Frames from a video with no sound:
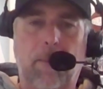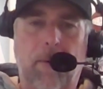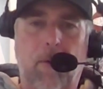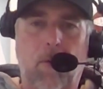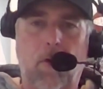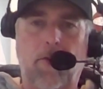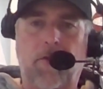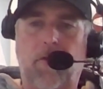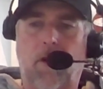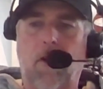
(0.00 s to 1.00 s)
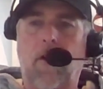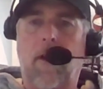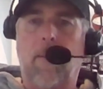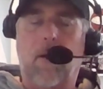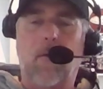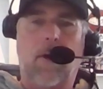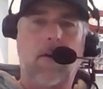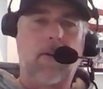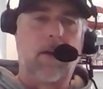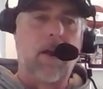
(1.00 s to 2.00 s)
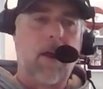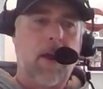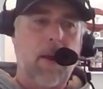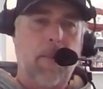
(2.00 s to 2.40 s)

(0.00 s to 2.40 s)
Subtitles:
bit role as a starter, had a better record than